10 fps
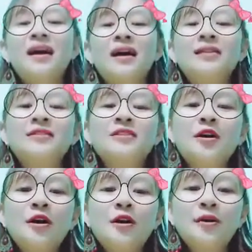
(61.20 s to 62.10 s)

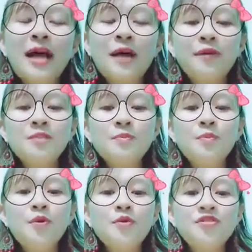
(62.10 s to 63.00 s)
So I was
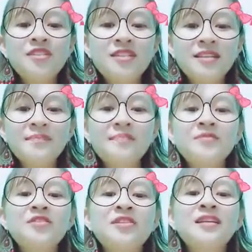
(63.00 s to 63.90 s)
pushed
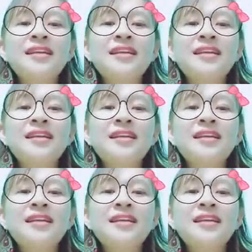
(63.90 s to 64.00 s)
to learn